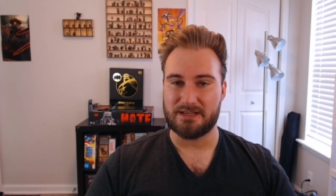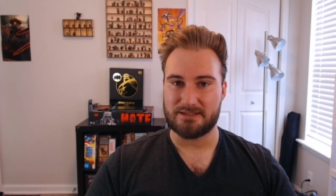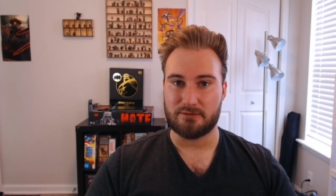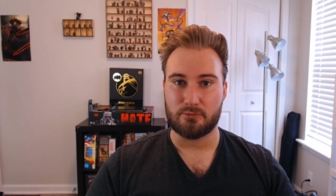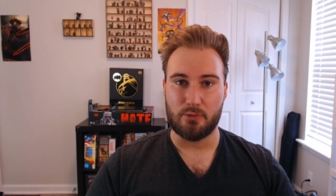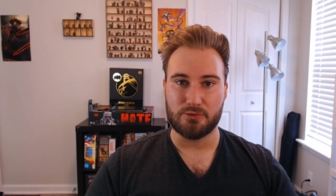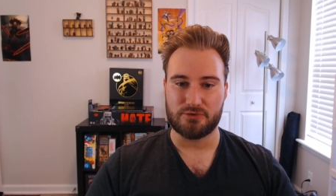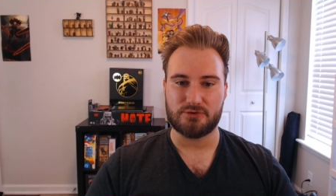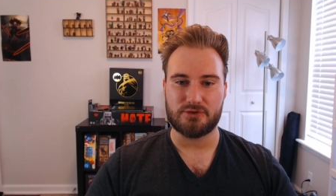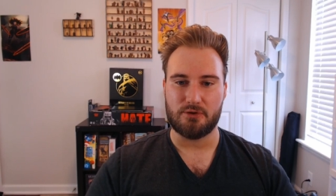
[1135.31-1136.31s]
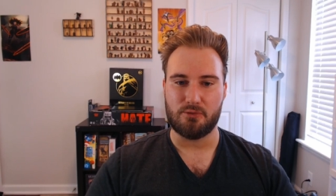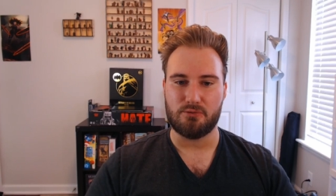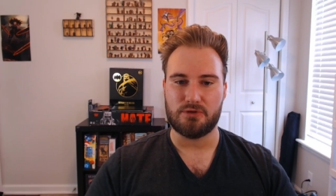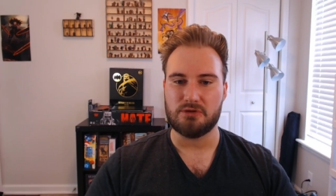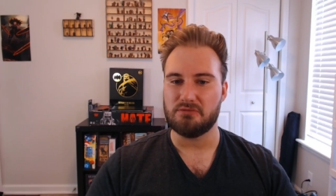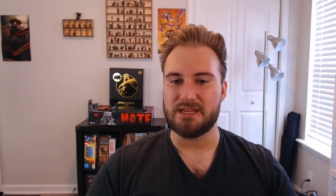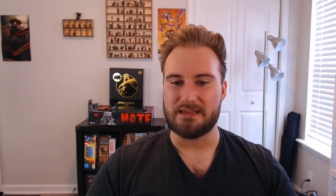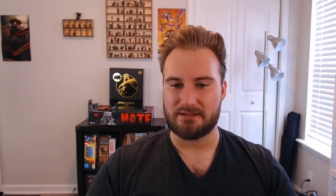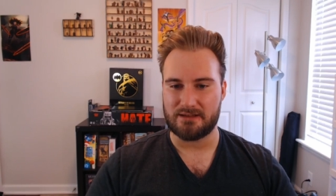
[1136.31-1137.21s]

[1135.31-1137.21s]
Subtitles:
their roles are so unique.